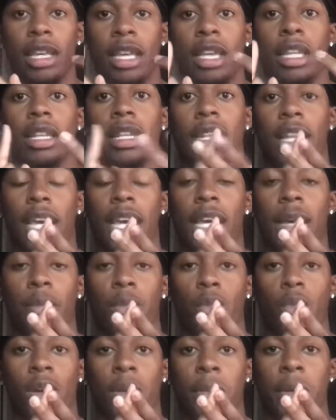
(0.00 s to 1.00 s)
layup
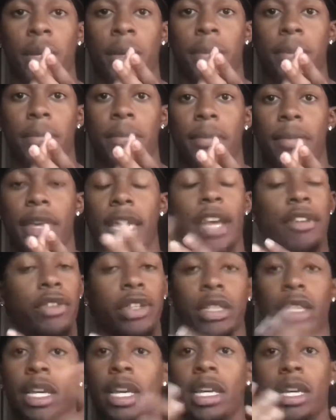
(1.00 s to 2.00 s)
warm up,
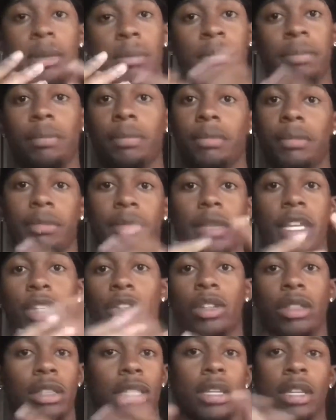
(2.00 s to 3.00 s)
every layup, that you
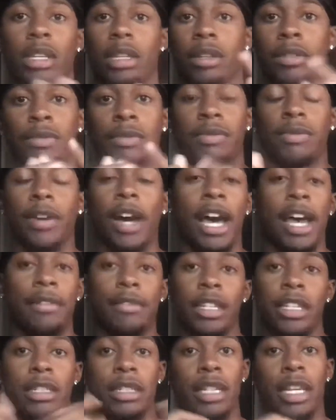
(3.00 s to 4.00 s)
can think of. Five
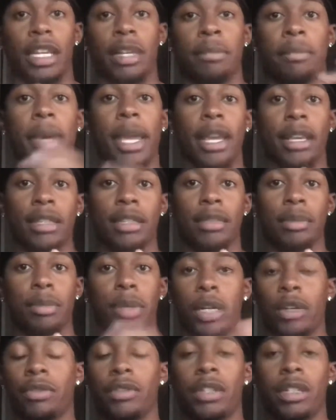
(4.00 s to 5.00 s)
each hand makes
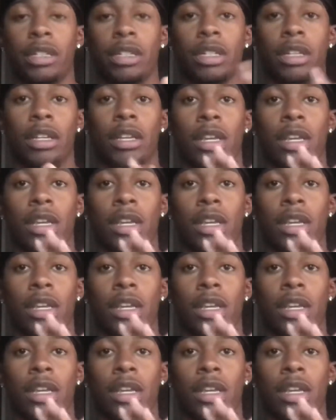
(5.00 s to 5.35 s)
perfect.